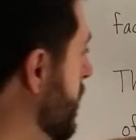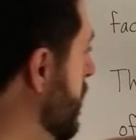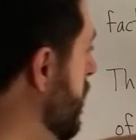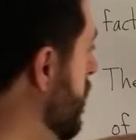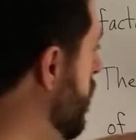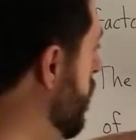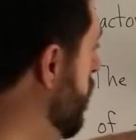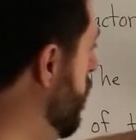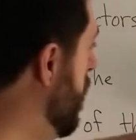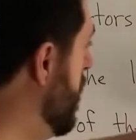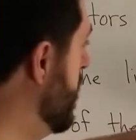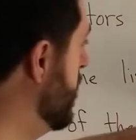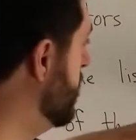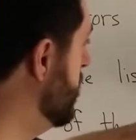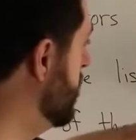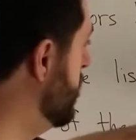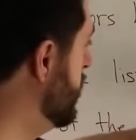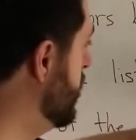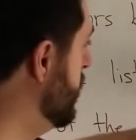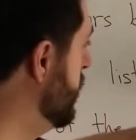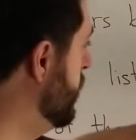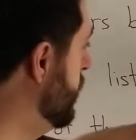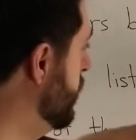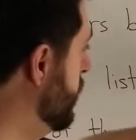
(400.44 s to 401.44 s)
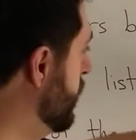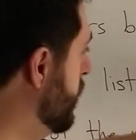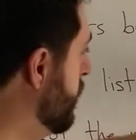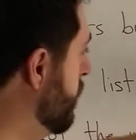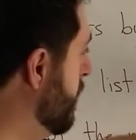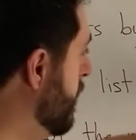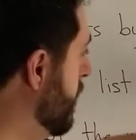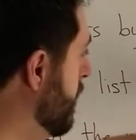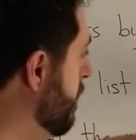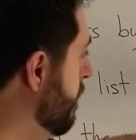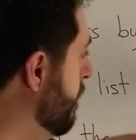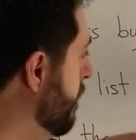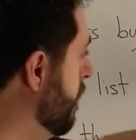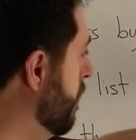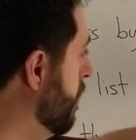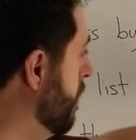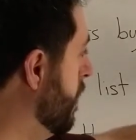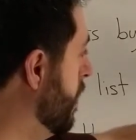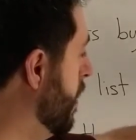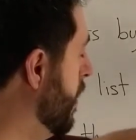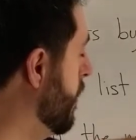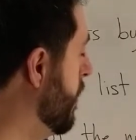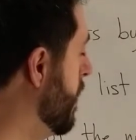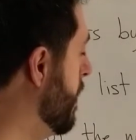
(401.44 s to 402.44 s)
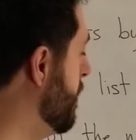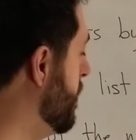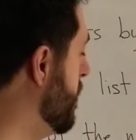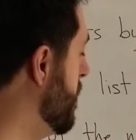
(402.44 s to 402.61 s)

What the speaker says: here, 1, 2, 3, 4, all the